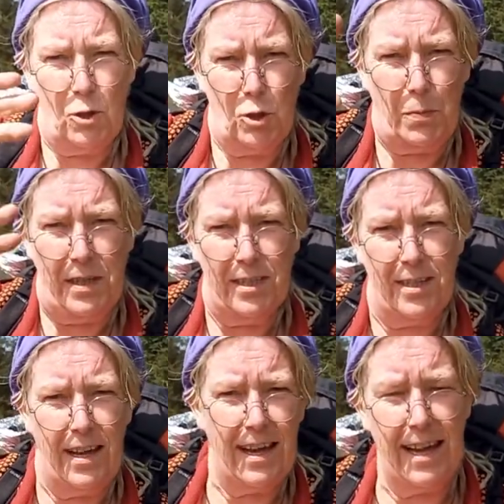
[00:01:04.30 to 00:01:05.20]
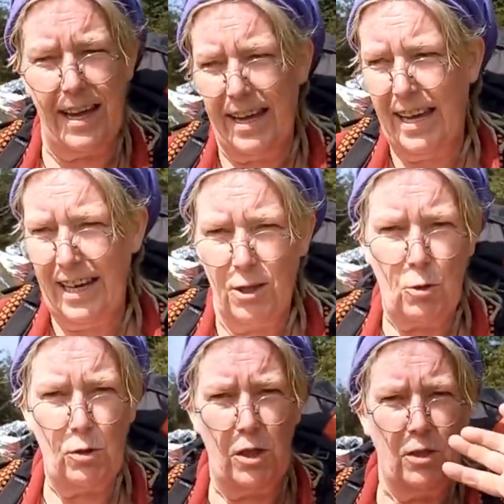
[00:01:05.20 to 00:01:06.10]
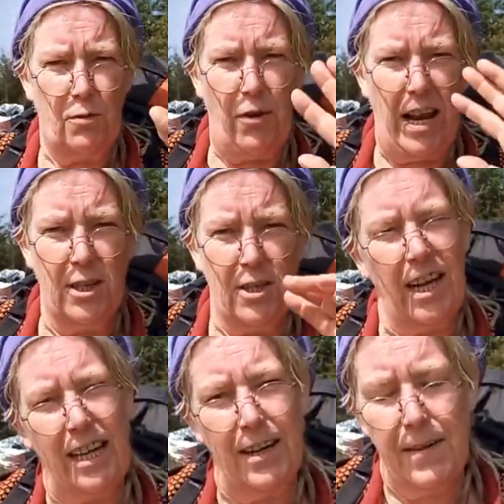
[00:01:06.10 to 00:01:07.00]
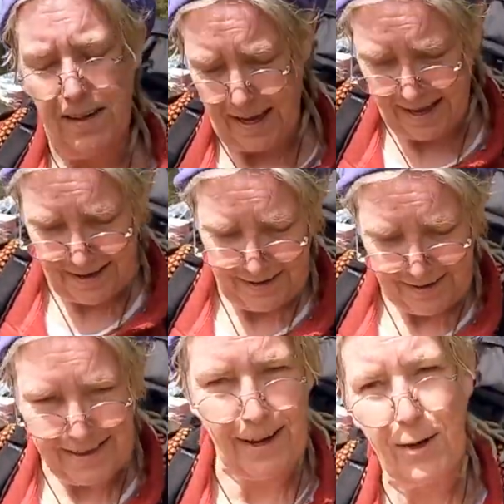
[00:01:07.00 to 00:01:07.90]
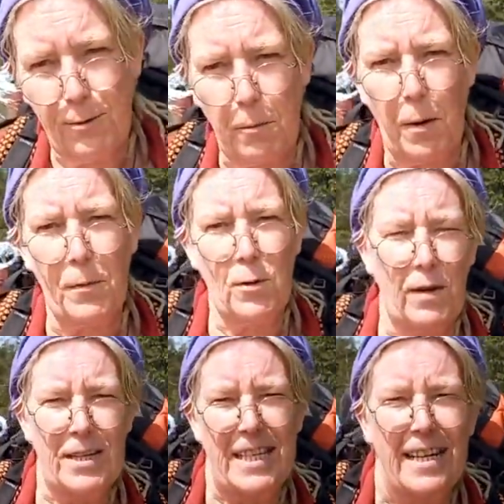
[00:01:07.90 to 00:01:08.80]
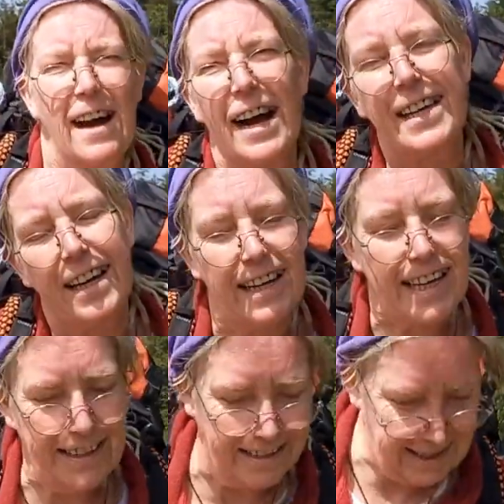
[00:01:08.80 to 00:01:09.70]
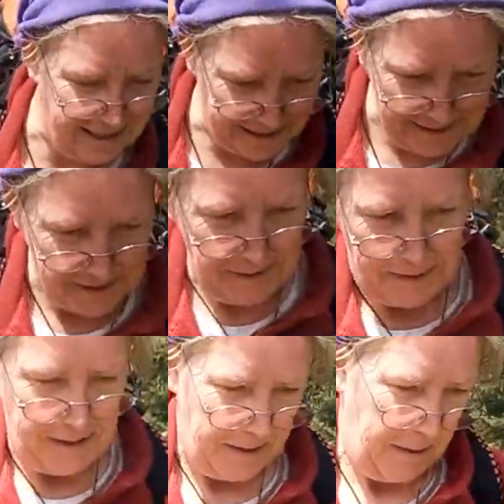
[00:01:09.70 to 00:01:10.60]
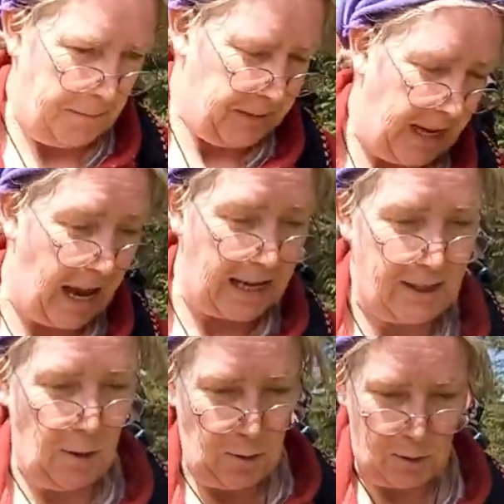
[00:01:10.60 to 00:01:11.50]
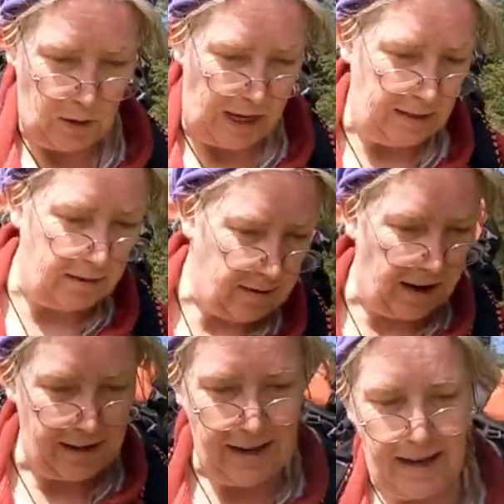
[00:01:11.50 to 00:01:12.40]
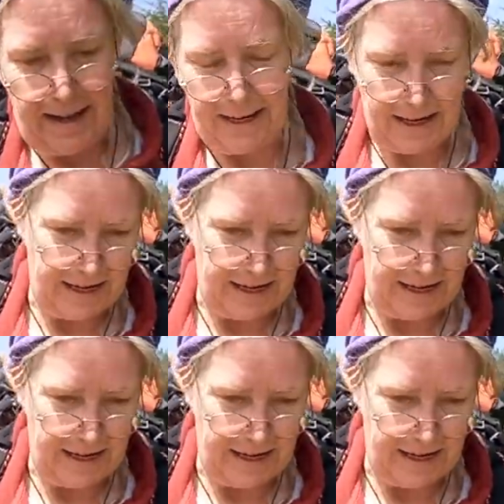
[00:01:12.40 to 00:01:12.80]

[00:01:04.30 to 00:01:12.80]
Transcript: husband uh, and Susan's friends, hiya. Uh, thanks for popping over and saying hi, I like that. And I'd also like to thank uh,